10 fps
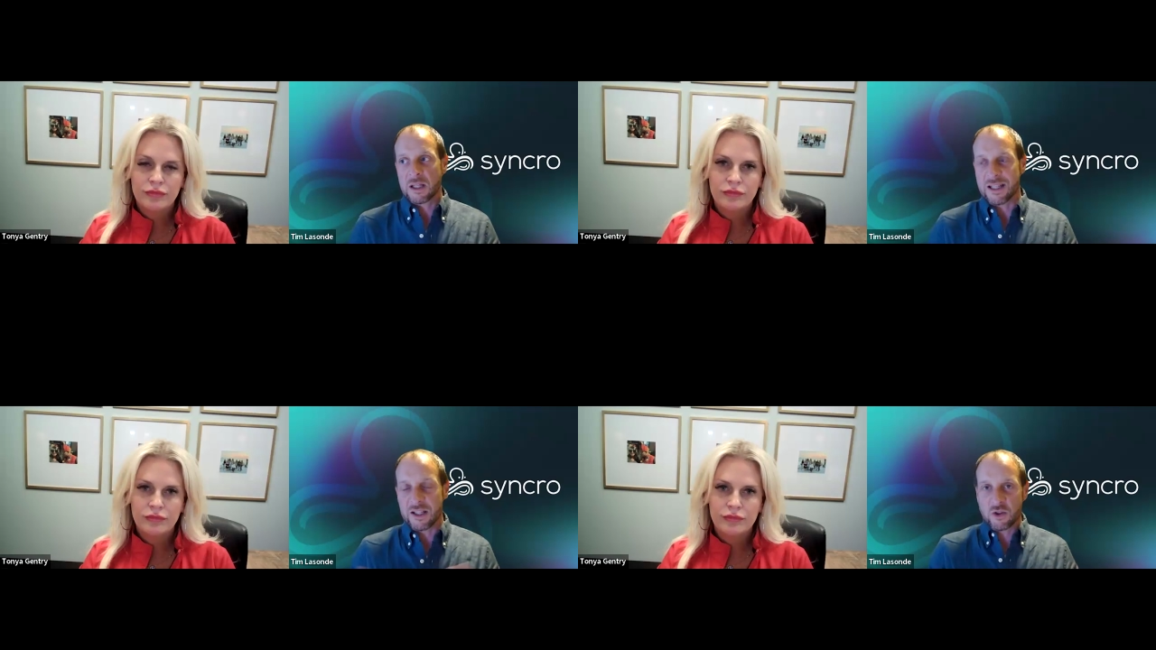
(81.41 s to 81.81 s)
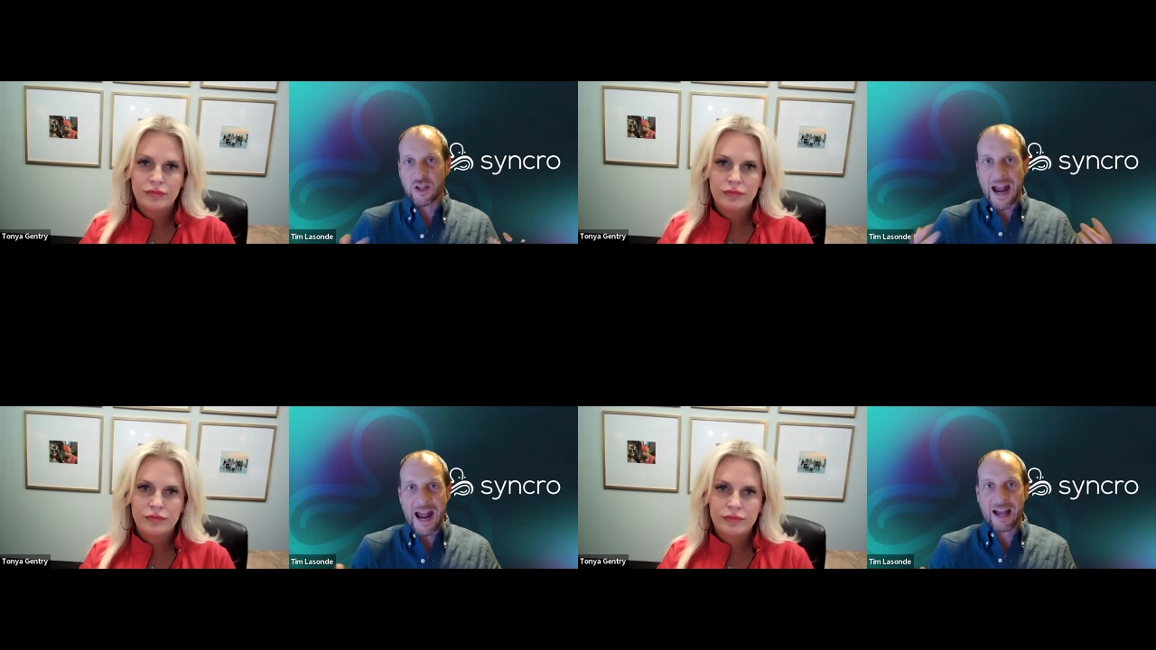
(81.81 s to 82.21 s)
Speaker 1: need
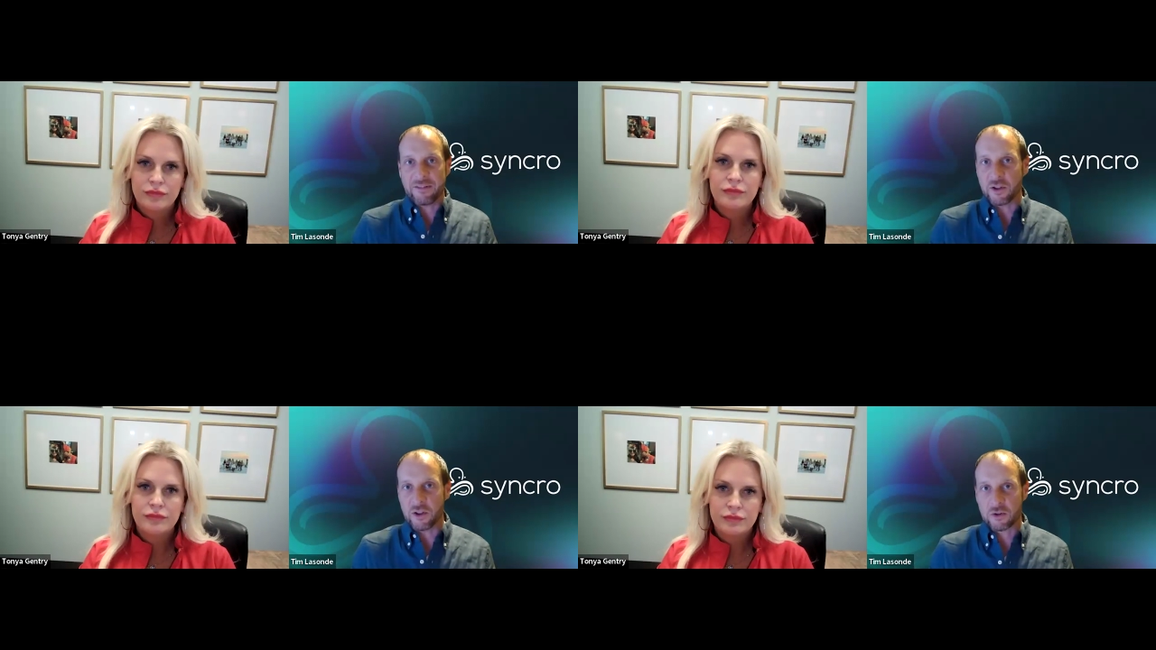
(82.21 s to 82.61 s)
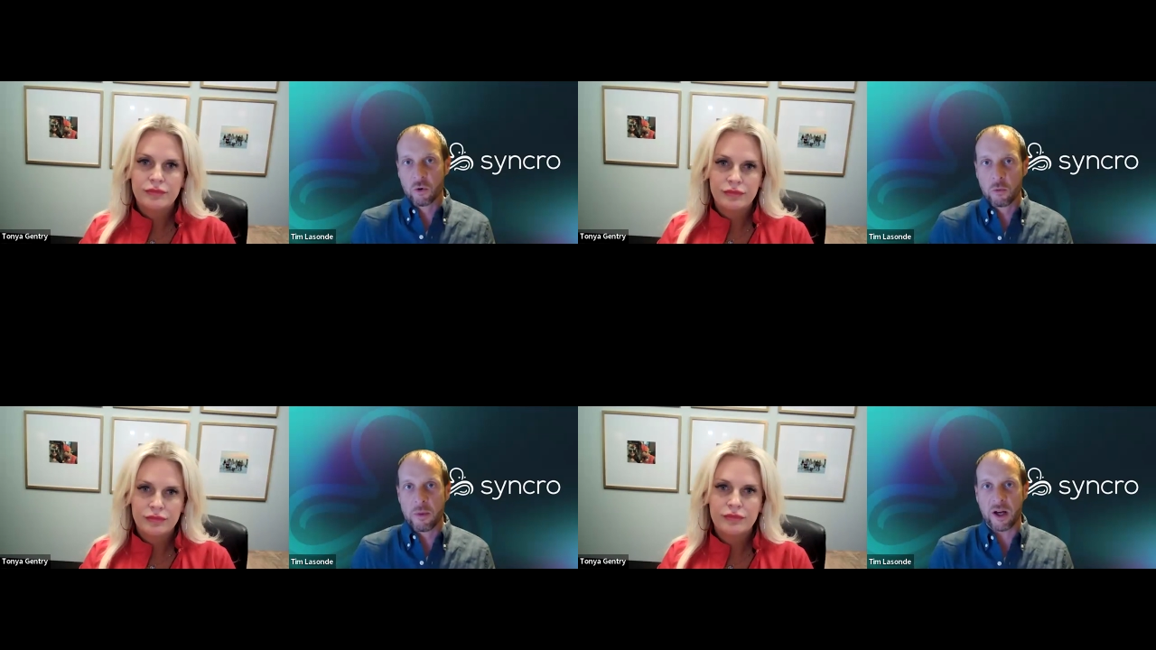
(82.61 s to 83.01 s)
to have in your
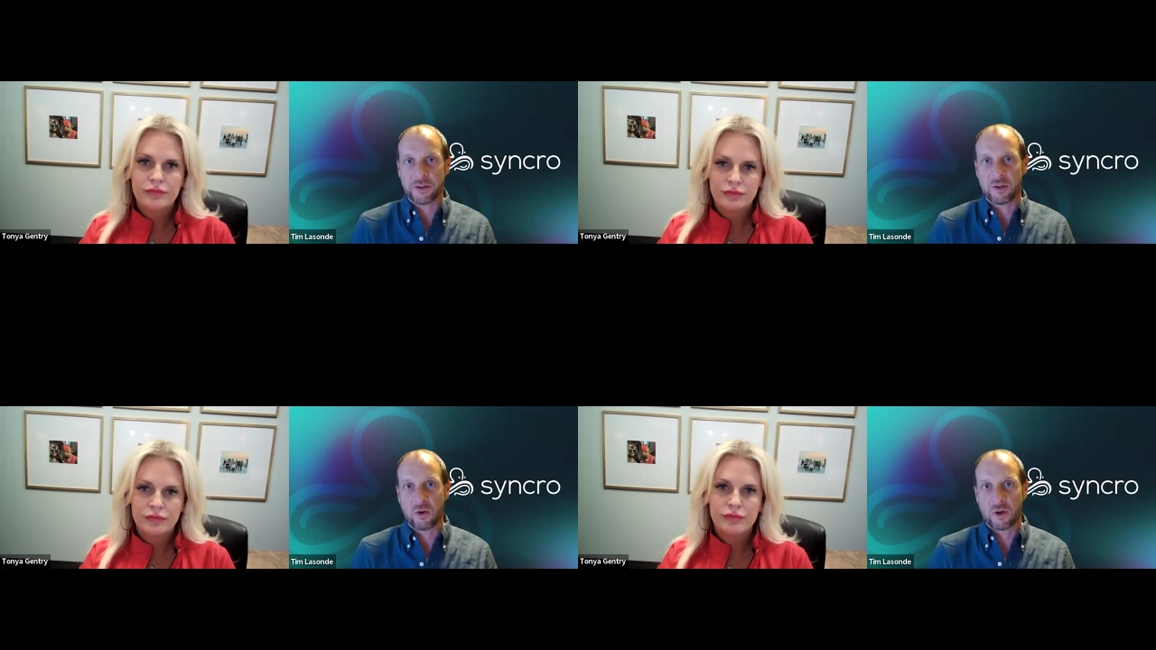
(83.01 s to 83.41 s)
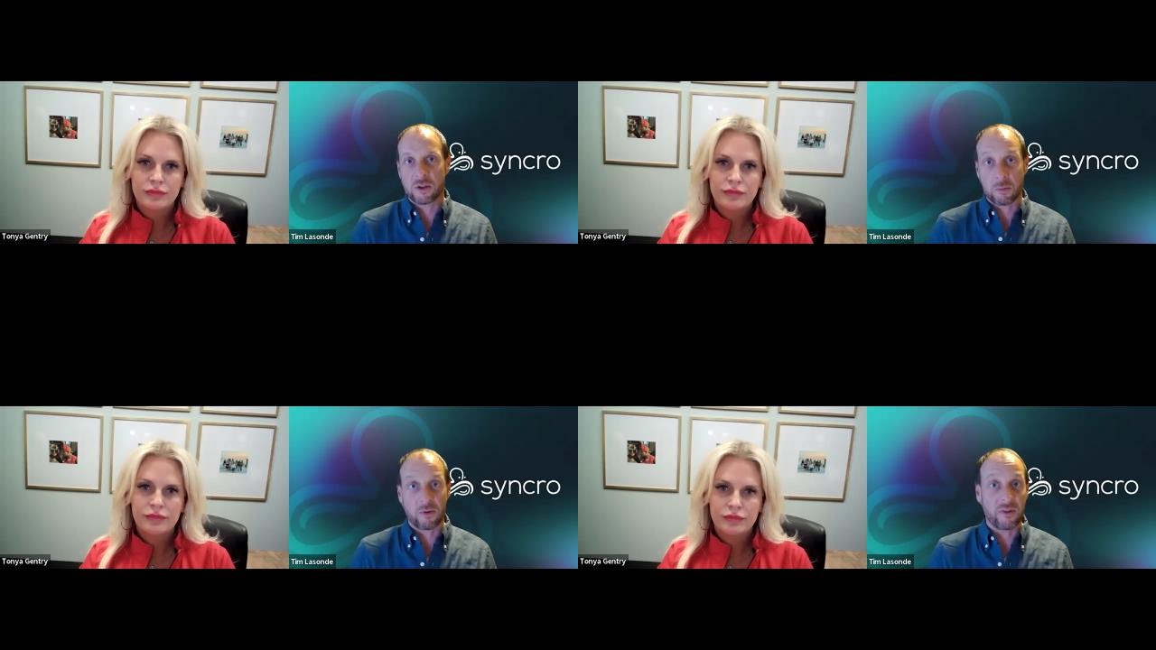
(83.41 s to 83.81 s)
tool belt in order
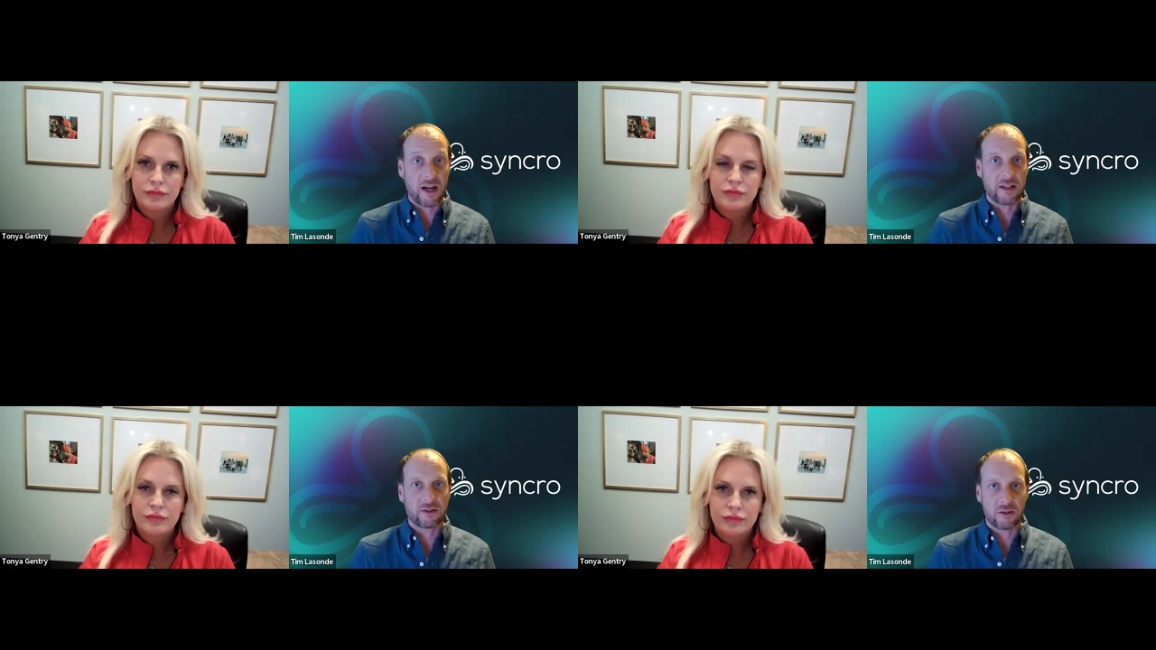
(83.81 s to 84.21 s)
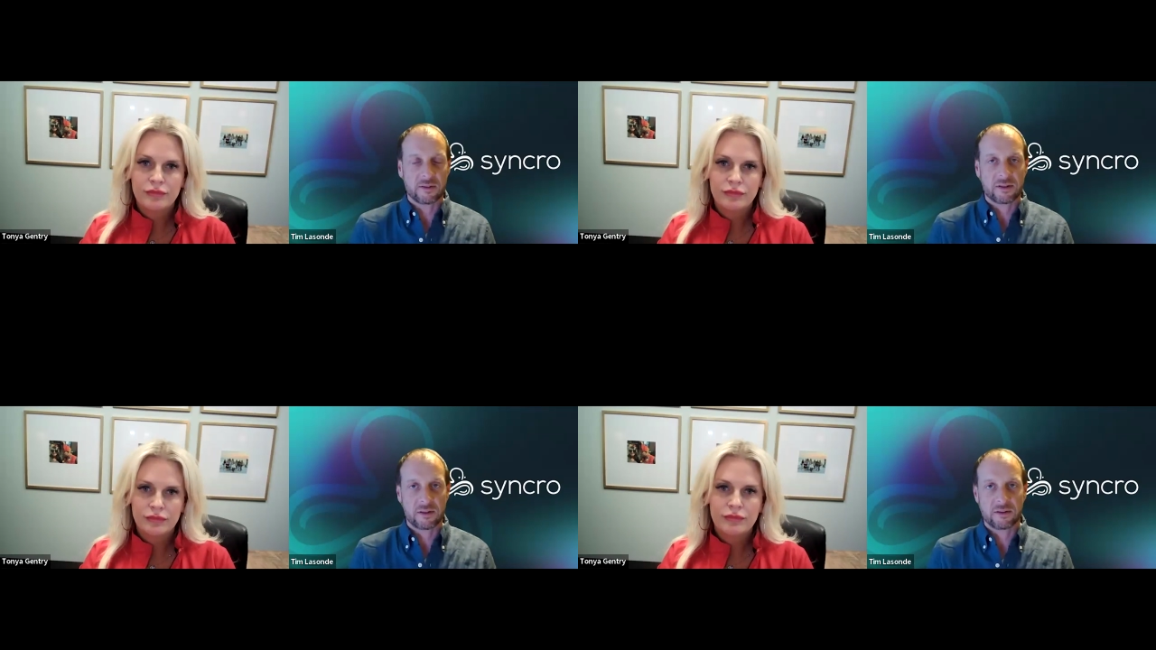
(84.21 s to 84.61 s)
to provide
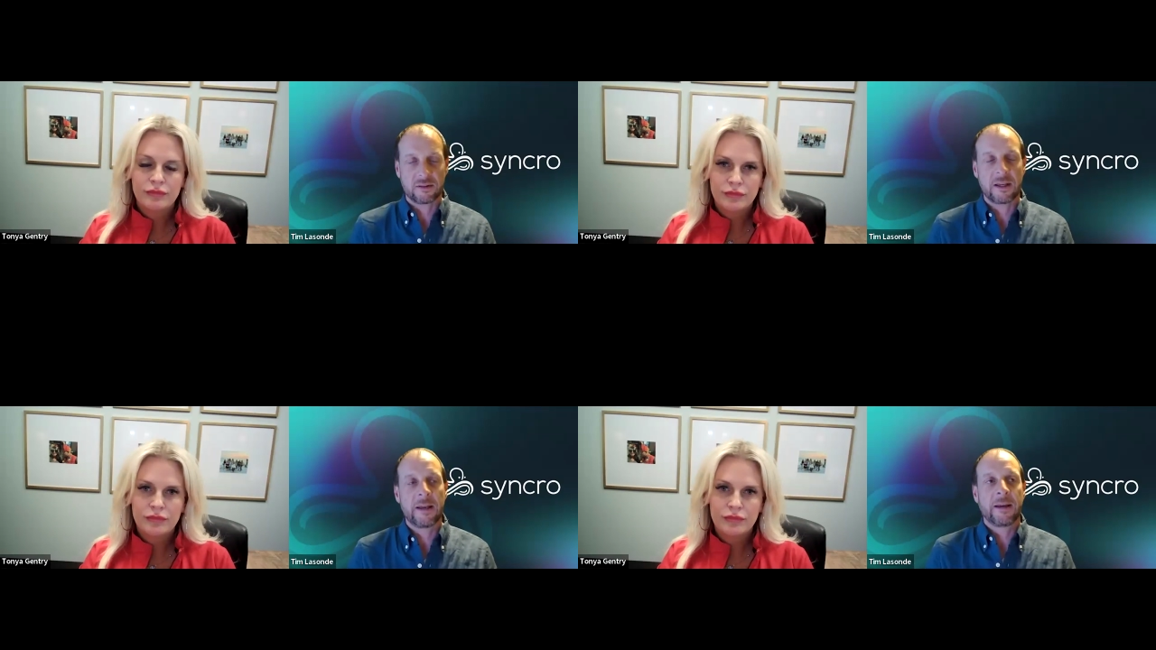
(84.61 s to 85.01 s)
services.